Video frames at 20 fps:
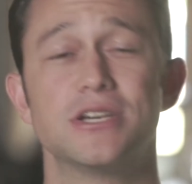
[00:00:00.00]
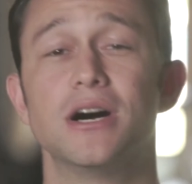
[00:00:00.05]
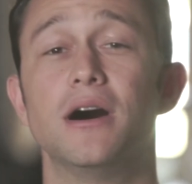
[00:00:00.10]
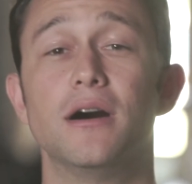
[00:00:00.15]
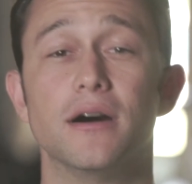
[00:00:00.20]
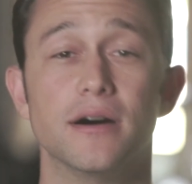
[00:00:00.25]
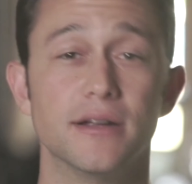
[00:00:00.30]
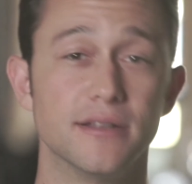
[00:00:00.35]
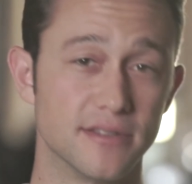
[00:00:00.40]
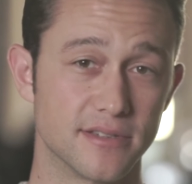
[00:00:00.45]

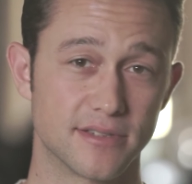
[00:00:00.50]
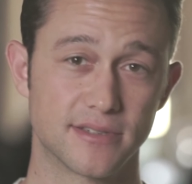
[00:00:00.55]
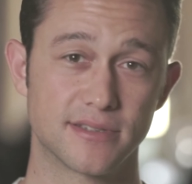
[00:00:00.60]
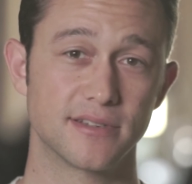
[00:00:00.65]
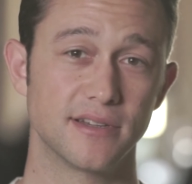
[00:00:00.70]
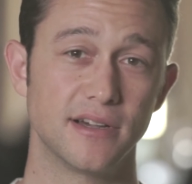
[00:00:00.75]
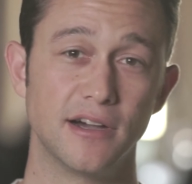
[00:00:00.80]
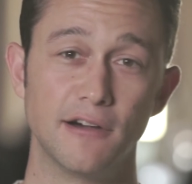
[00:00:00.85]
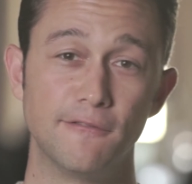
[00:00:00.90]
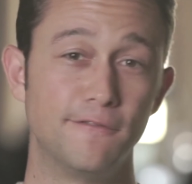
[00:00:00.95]

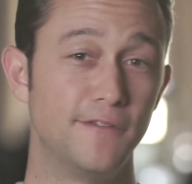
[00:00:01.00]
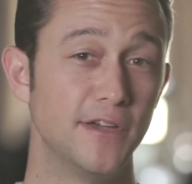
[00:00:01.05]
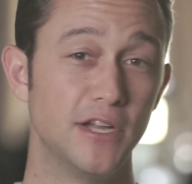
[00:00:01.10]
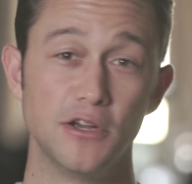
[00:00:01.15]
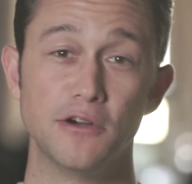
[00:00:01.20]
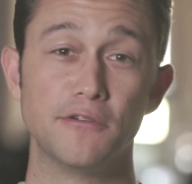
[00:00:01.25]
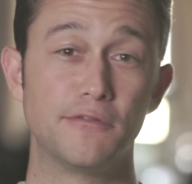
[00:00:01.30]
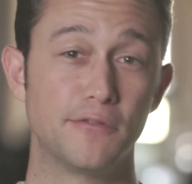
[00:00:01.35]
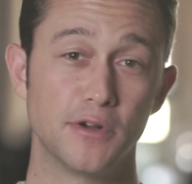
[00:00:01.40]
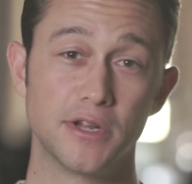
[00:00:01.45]
tons of
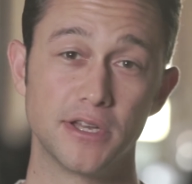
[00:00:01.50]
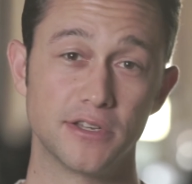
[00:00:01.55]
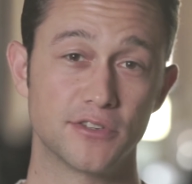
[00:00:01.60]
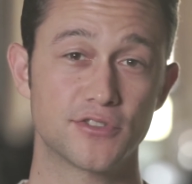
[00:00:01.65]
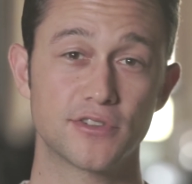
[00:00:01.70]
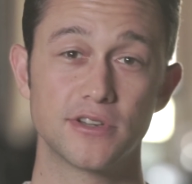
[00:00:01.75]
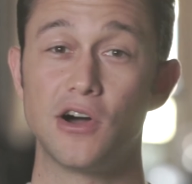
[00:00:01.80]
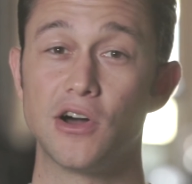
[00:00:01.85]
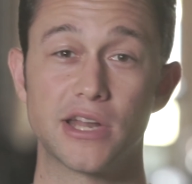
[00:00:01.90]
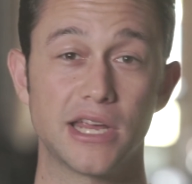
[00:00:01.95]
video
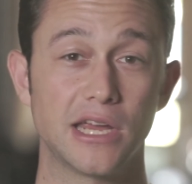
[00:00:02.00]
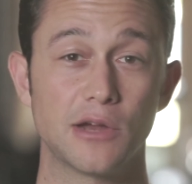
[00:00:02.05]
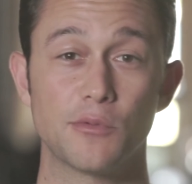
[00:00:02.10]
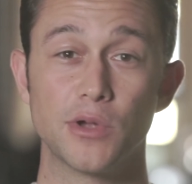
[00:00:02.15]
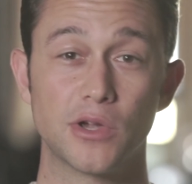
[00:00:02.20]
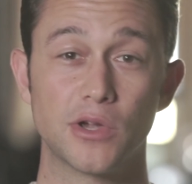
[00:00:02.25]
footage on Hit